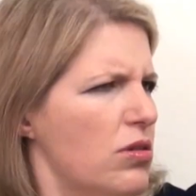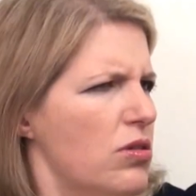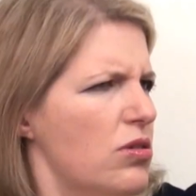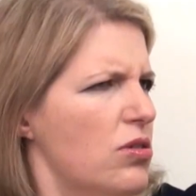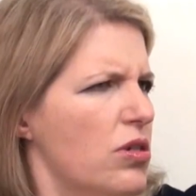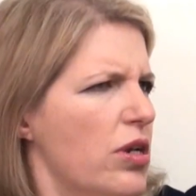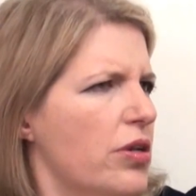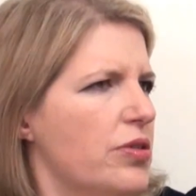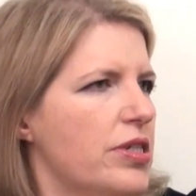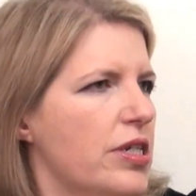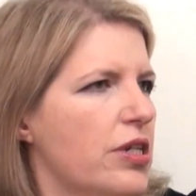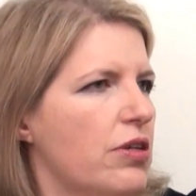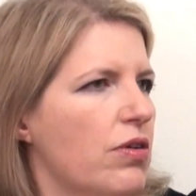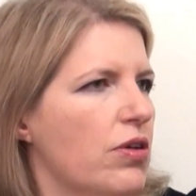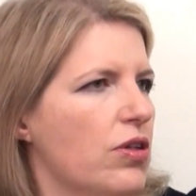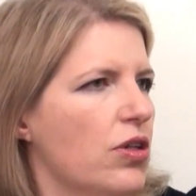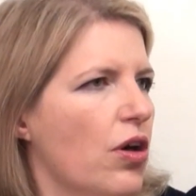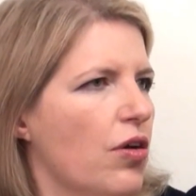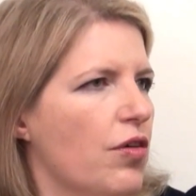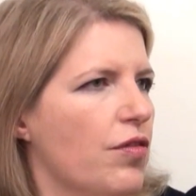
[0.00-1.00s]
do you know
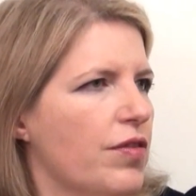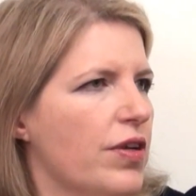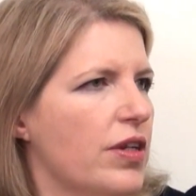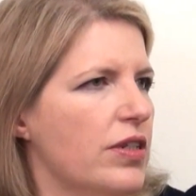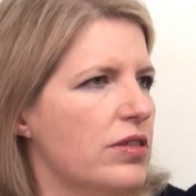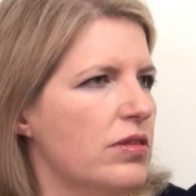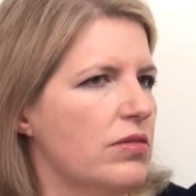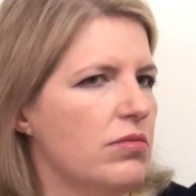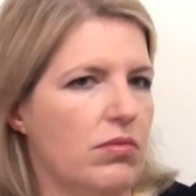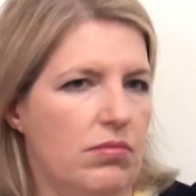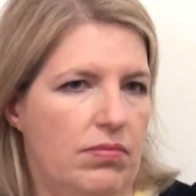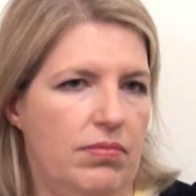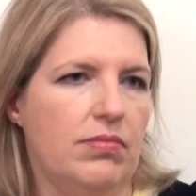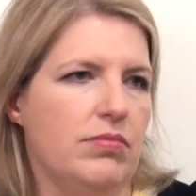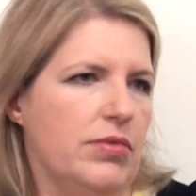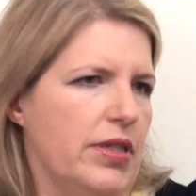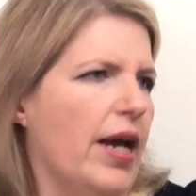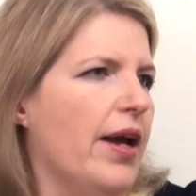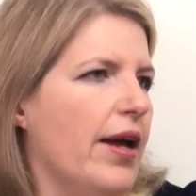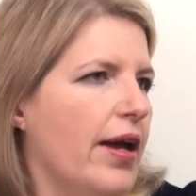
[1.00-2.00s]
Secret Love? And I said, oh,
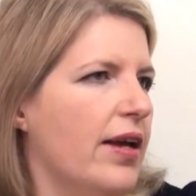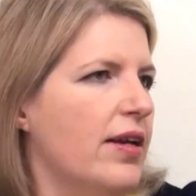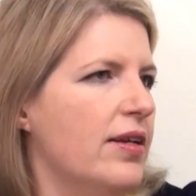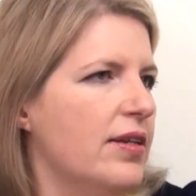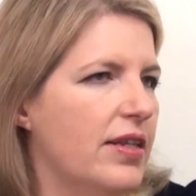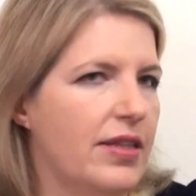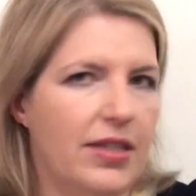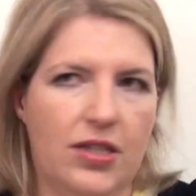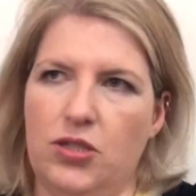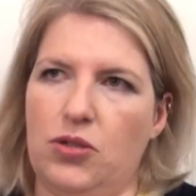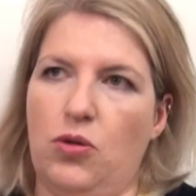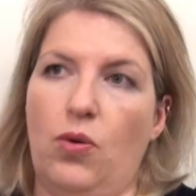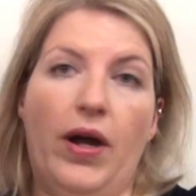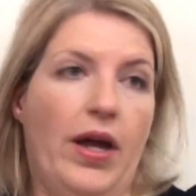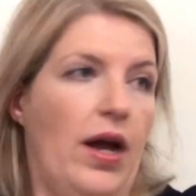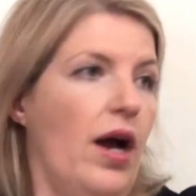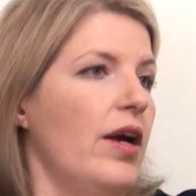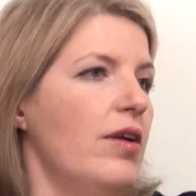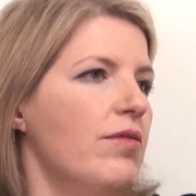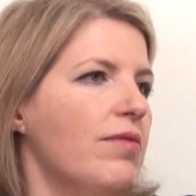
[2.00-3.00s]
yeah, and that's quite
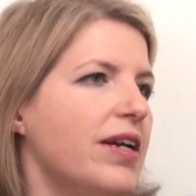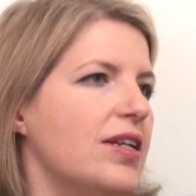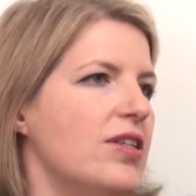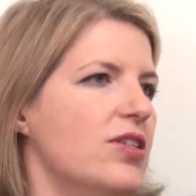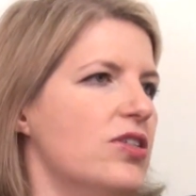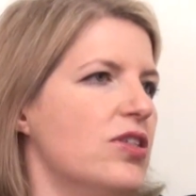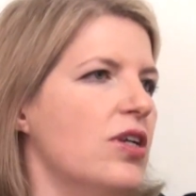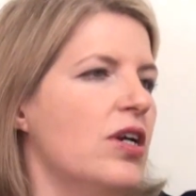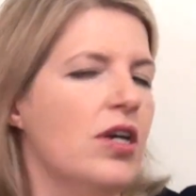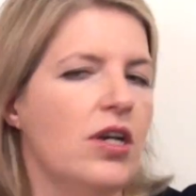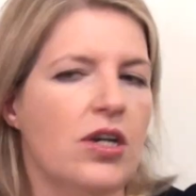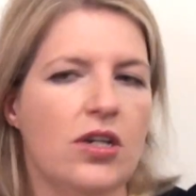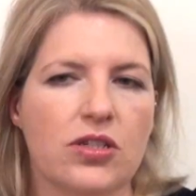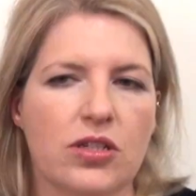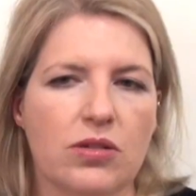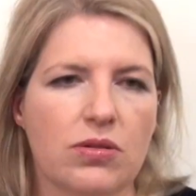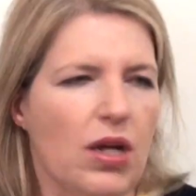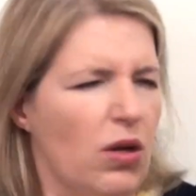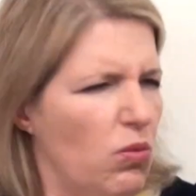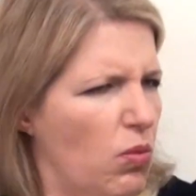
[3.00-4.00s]
high range.
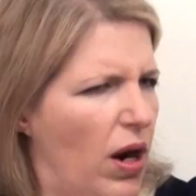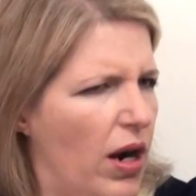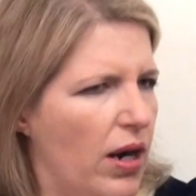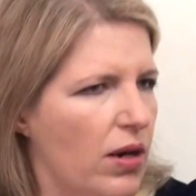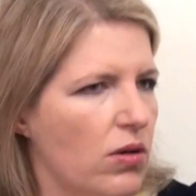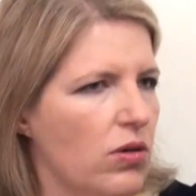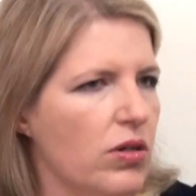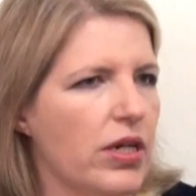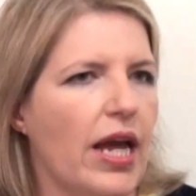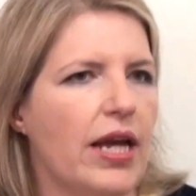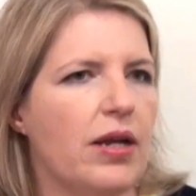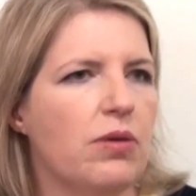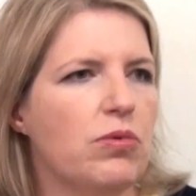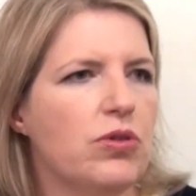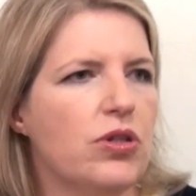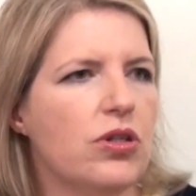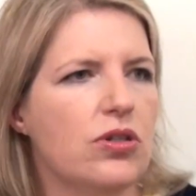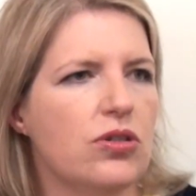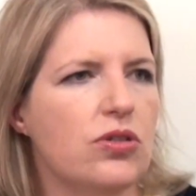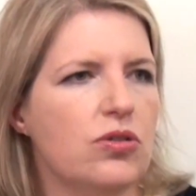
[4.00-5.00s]
So it's like, wow, okay, well
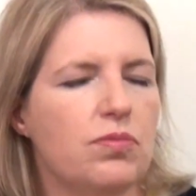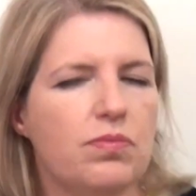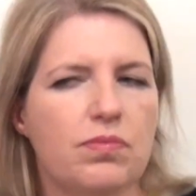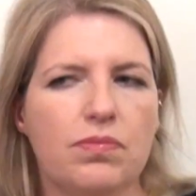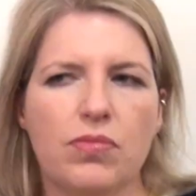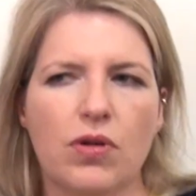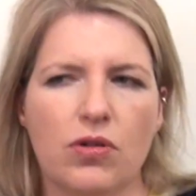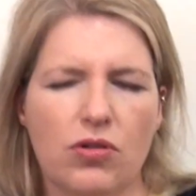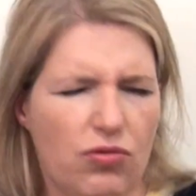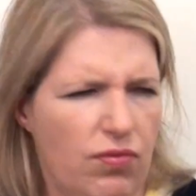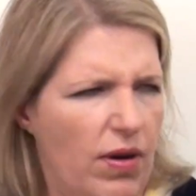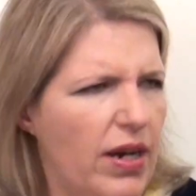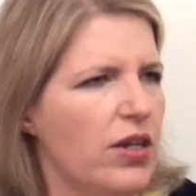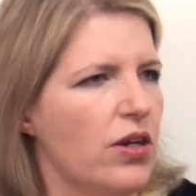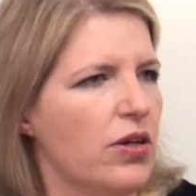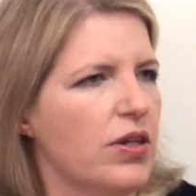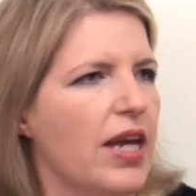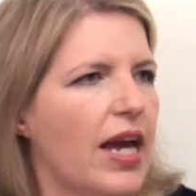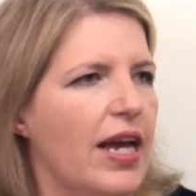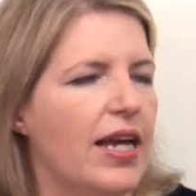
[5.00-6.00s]
you can do, oh, great,
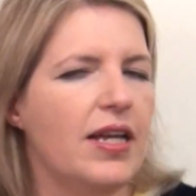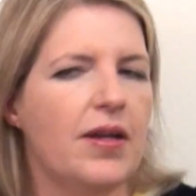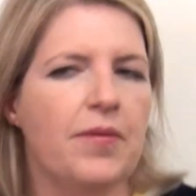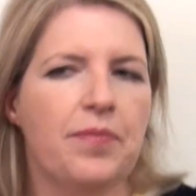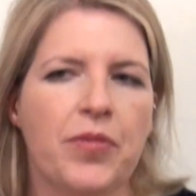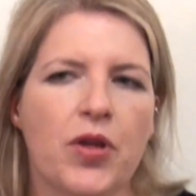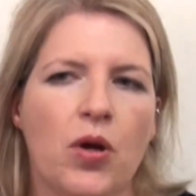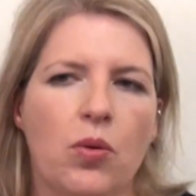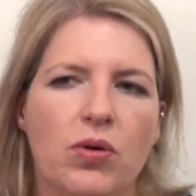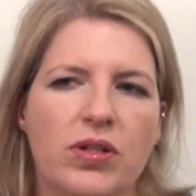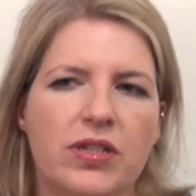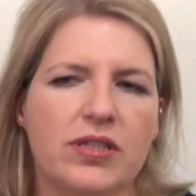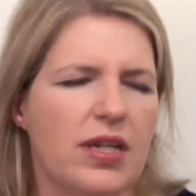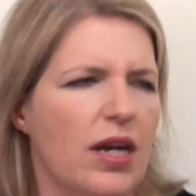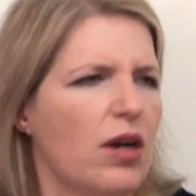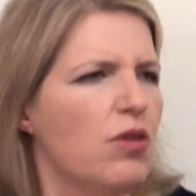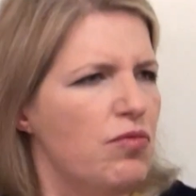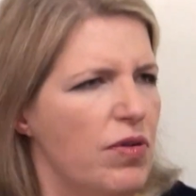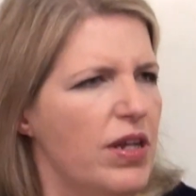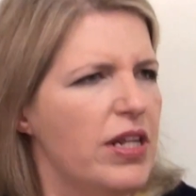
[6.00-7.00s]
okay. Well, he said,
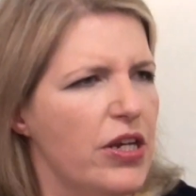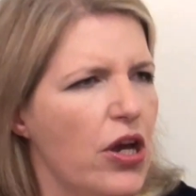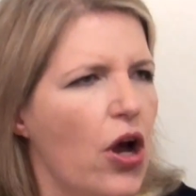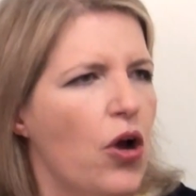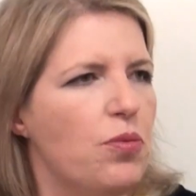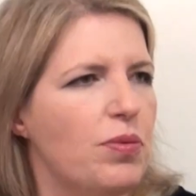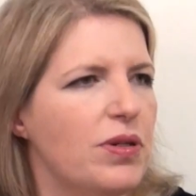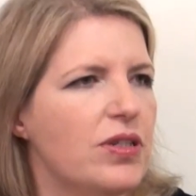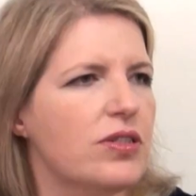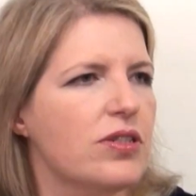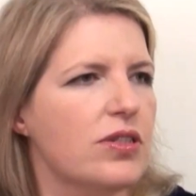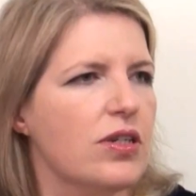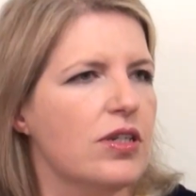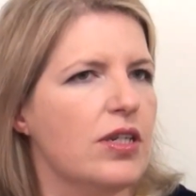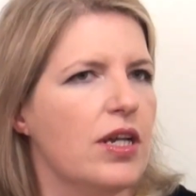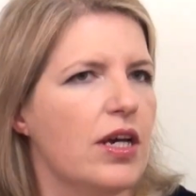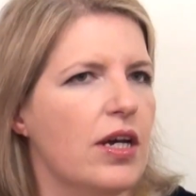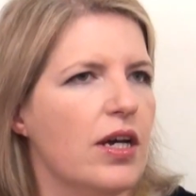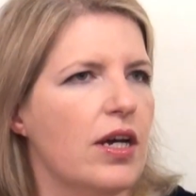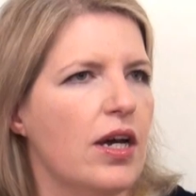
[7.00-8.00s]
I really hope it's
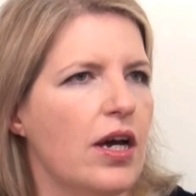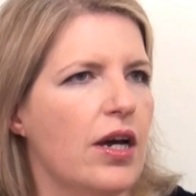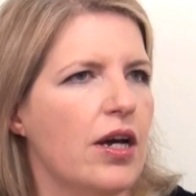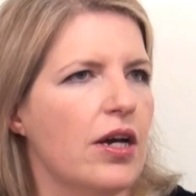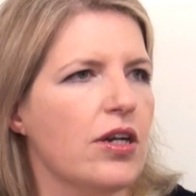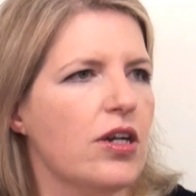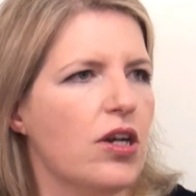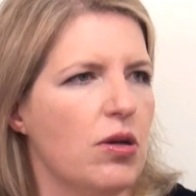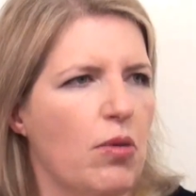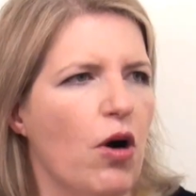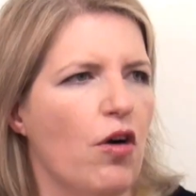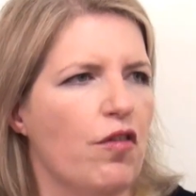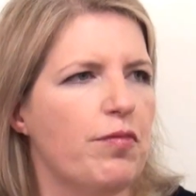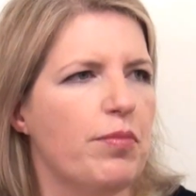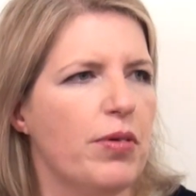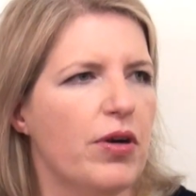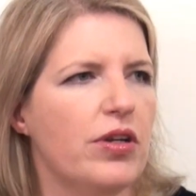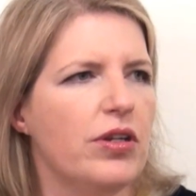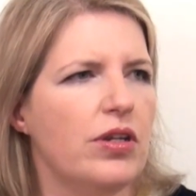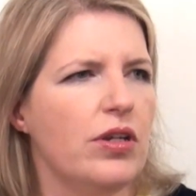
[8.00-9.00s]
gonna uh, come off,
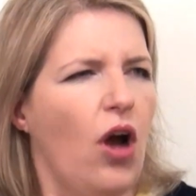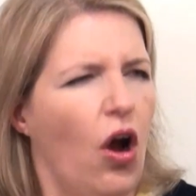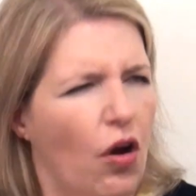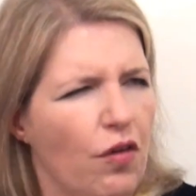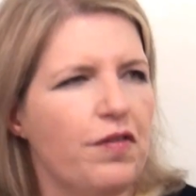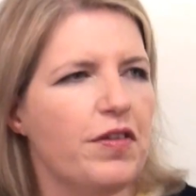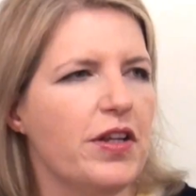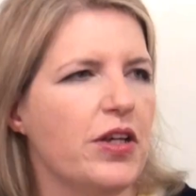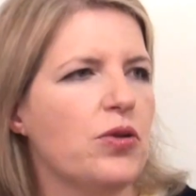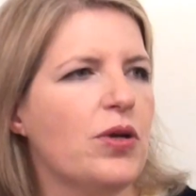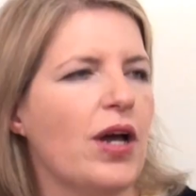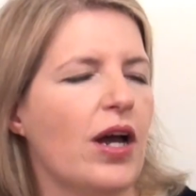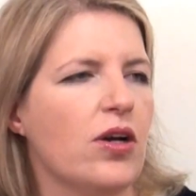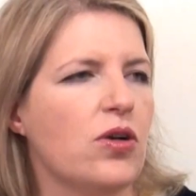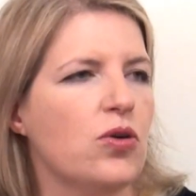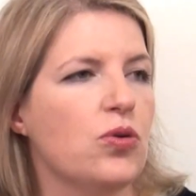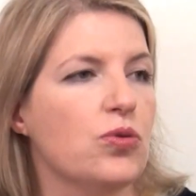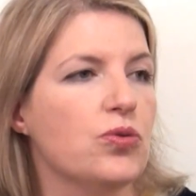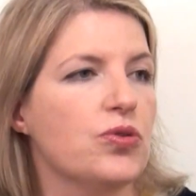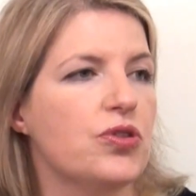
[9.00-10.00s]
but hopefully you'll get a
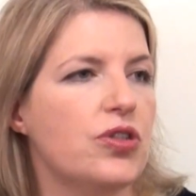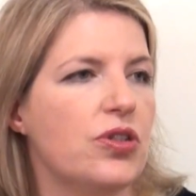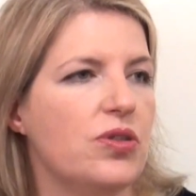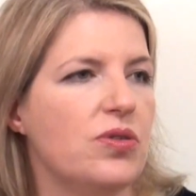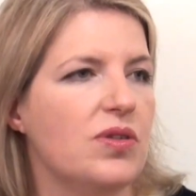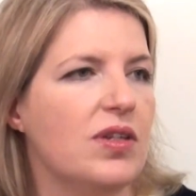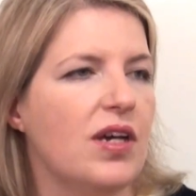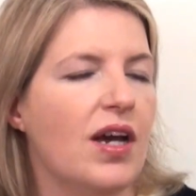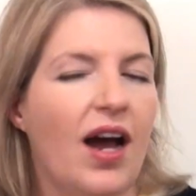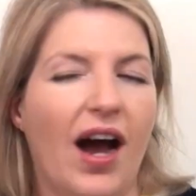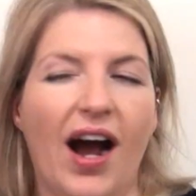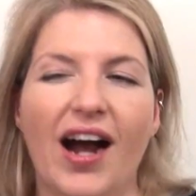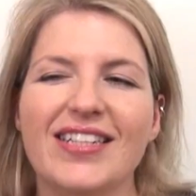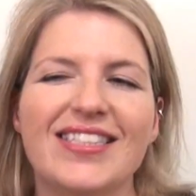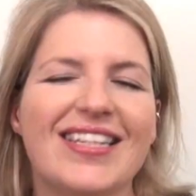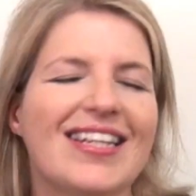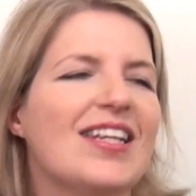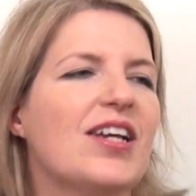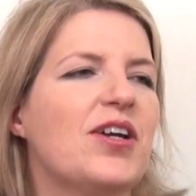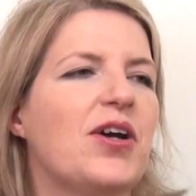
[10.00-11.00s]
call soon. I
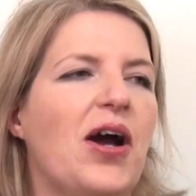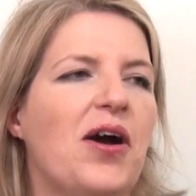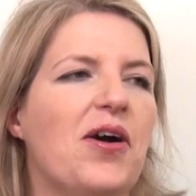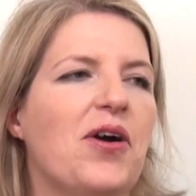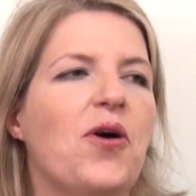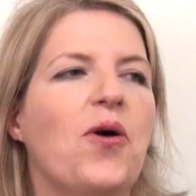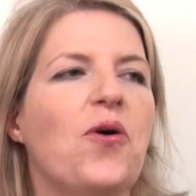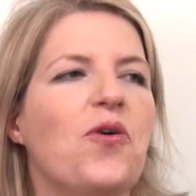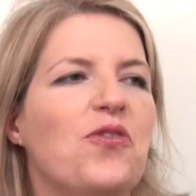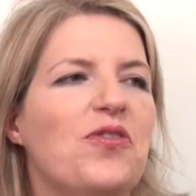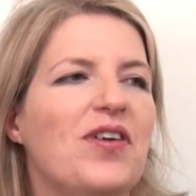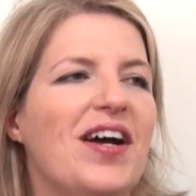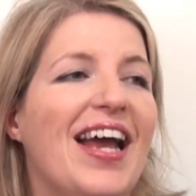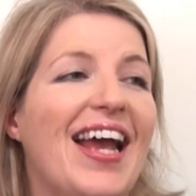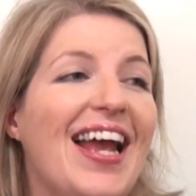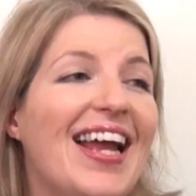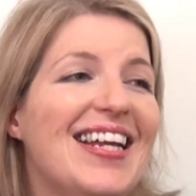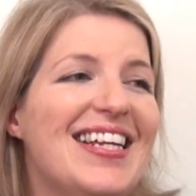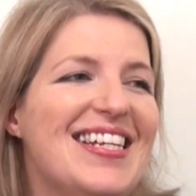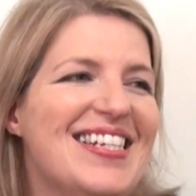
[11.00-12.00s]
didn't get a call for
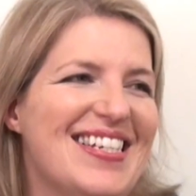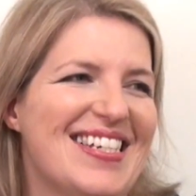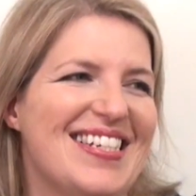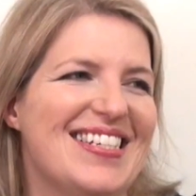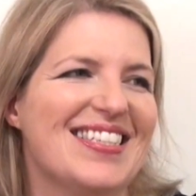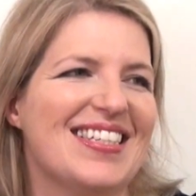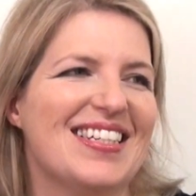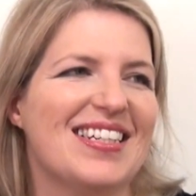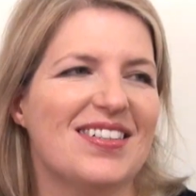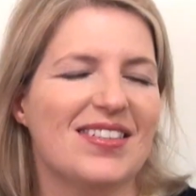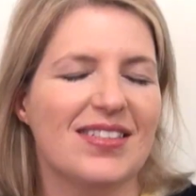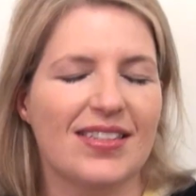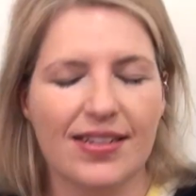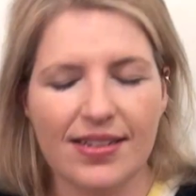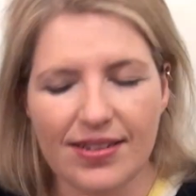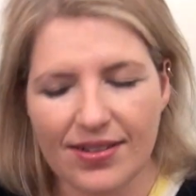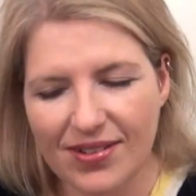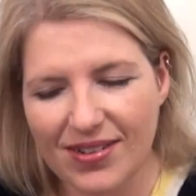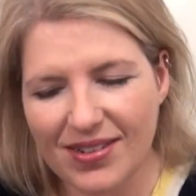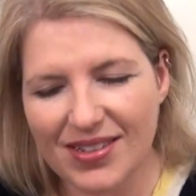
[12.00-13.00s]
ages, and I said, oh,